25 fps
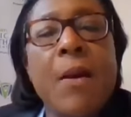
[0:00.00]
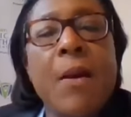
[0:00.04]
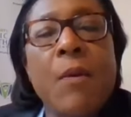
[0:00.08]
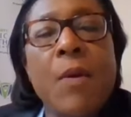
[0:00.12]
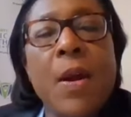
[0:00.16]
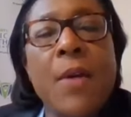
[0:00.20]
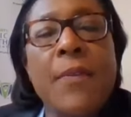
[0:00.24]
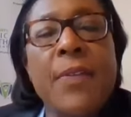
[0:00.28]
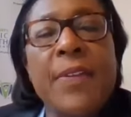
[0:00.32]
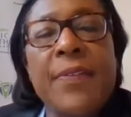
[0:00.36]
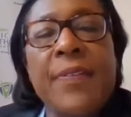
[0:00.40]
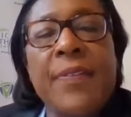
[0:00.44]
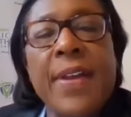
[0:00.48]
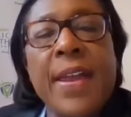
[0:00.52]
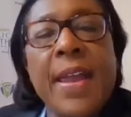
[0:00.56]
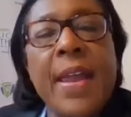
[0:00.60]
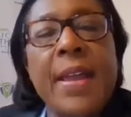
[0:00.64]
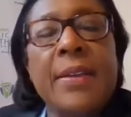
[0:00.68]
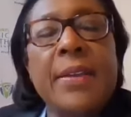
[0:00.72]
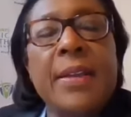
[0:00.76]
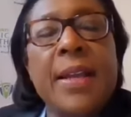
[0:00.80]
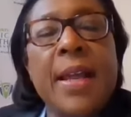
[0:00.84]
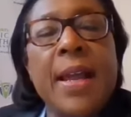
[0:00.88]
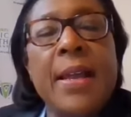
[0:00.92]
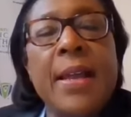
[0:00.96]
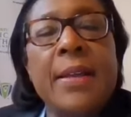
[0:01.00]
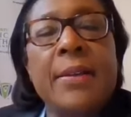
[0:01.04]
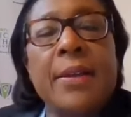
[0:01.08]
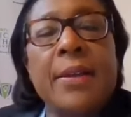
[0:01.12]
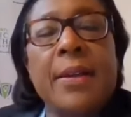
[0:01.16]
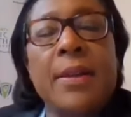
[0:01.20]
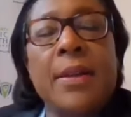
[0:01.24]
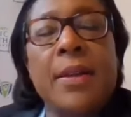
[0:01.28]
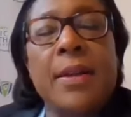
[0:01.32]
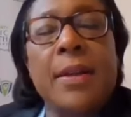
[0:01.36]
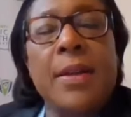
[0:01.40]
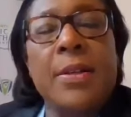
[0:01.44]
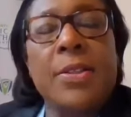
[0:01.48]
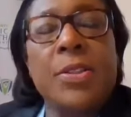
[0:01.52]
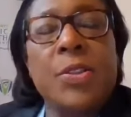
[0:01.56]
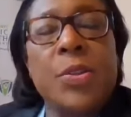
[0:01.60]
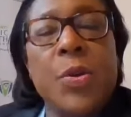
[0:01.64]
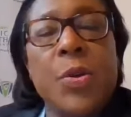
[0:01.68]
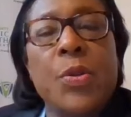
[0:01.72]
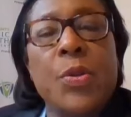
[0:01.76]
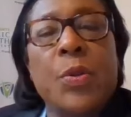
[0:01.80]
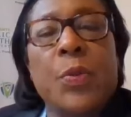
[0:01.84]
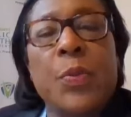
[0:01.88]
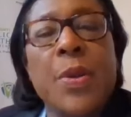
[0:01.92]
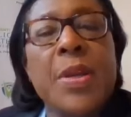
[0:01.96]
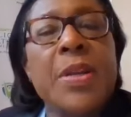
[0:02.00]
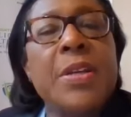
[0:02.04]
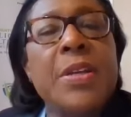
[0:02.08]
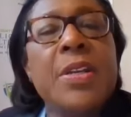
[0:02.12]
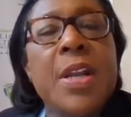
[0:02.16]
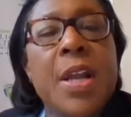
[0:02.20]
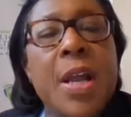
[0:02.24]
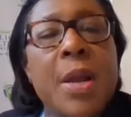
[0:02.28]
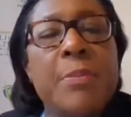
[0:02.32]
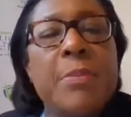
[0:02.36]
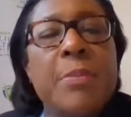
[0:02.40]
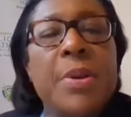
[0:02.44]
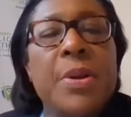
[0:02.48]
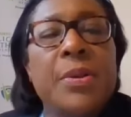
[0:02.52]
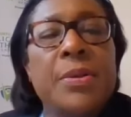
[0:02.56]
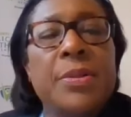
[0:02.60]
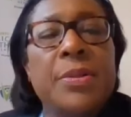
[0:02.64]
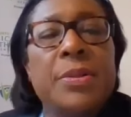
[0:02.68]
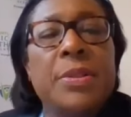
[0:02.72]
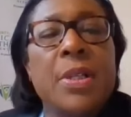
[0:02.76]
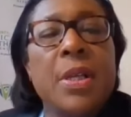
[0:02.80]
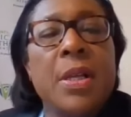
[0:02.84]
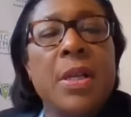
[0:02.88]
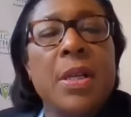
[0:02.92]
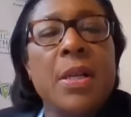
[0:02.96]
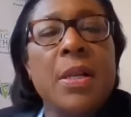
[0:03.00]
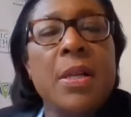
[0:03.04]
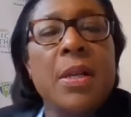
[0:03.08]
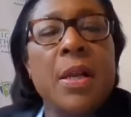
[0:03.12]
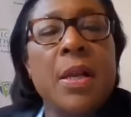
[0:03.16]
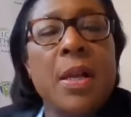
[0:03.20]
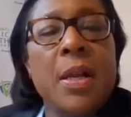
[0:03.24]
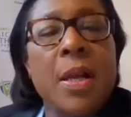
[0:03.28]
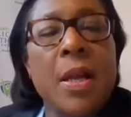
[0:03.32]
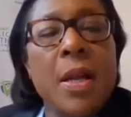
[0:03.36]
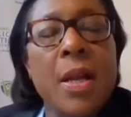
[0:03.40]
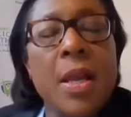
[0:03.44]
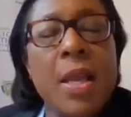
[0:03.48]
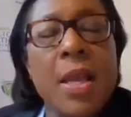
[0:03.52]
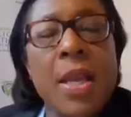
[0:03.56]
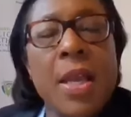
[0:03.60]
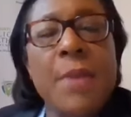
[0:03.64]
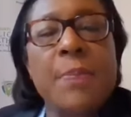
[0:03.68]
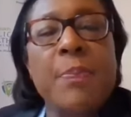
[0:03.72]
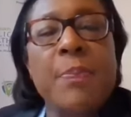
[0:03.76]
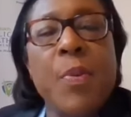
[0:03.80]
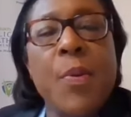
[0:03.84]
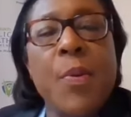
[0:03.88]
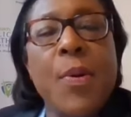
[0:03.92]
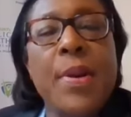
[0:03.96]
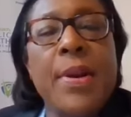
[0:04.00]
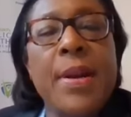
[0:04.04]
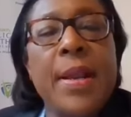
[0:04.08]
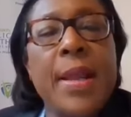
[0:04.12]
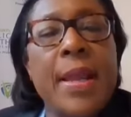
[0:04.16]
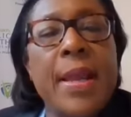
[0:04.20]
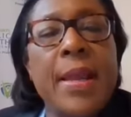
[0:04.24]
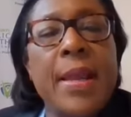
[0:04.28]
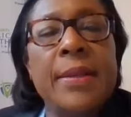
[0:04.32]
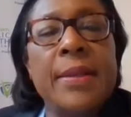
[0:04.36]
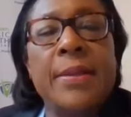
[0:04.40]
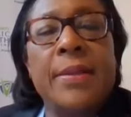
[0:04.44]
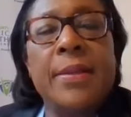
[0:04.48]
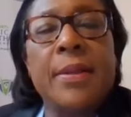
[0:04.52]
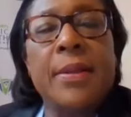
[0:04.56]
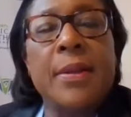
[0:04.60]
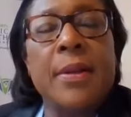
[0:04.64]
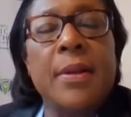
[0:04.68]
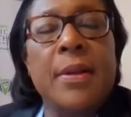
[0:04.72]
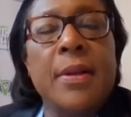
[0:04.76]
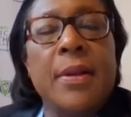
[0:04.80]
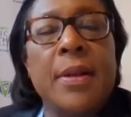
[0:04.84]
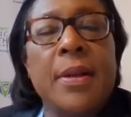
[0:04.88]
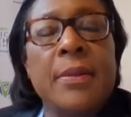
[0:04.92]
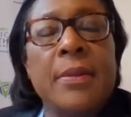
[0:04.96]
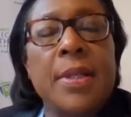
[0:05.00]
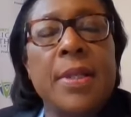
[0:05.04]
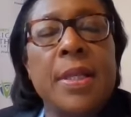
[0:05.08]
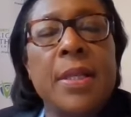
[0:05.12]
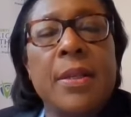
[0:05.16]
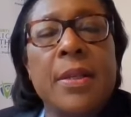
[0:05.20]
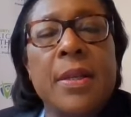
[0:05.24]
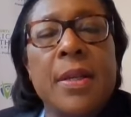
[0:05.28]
where we've had like 2 or 3 numbers, 8.8, I think